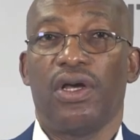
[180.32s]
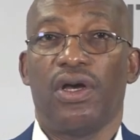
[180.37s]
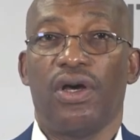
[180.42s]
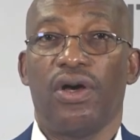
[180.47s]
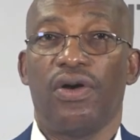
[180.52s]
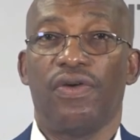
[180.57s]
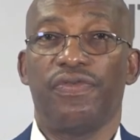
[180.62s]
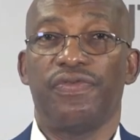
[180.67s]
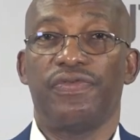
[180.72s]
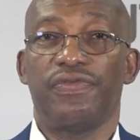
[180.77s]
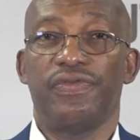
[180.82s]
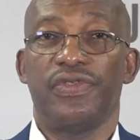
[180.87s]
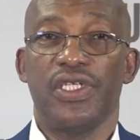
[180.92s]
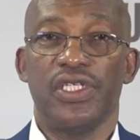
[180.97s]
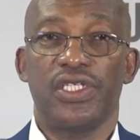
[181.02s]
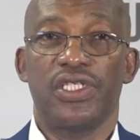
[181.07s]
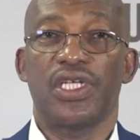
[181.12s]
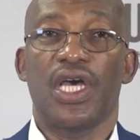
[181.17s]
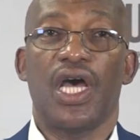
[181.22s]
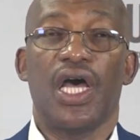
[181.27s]
of
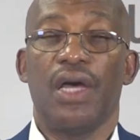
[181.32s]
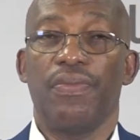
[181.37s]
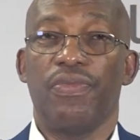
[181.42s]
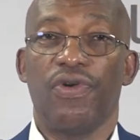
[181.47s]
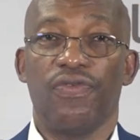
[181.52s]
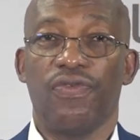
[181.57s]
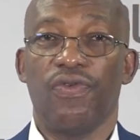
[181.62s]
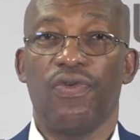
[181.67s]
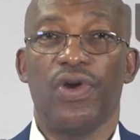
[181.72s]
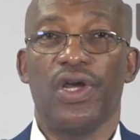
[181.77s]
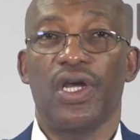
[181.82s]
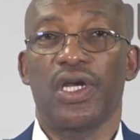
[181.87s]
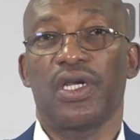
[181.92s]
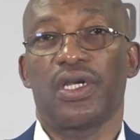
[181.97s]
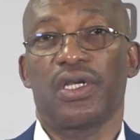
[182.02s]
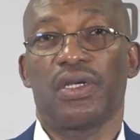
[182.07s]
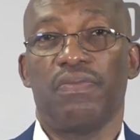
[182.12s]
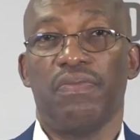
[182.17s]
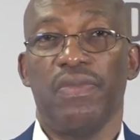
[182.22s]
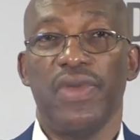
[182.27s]
this type of work.
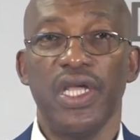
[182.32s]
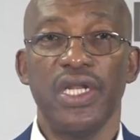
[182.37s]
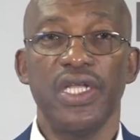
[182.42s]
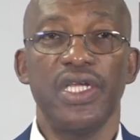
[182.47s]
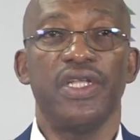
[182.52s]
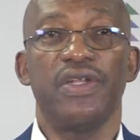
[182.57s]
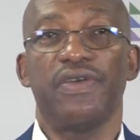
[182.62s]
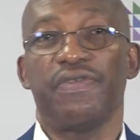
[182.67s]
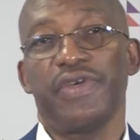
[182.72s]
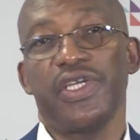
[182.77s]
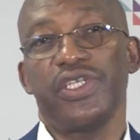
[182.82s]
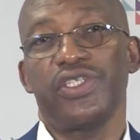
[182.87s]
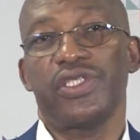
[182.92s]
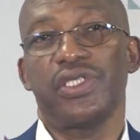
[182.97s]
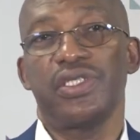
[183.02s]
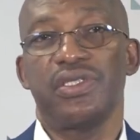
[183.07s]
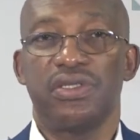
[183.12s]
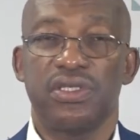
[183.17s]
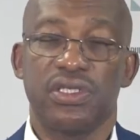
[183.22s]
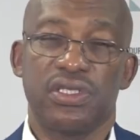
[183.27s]
Many
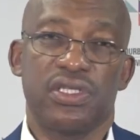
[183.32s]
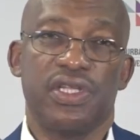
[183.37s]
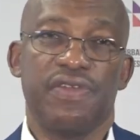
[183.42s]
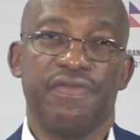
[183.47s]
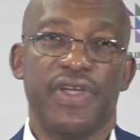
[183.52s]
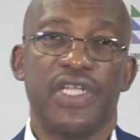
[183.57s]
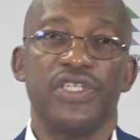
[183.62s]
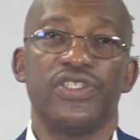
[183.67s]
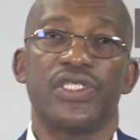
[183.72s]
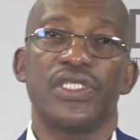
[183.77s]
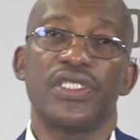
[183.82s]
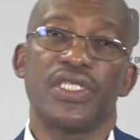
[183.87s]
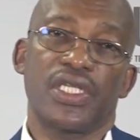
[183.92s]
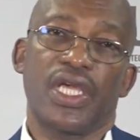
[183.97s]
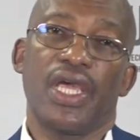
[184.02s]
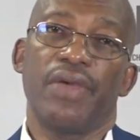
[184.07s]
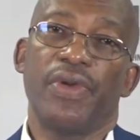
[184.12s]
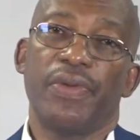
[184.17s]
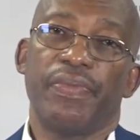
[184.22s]
innovations, inventions came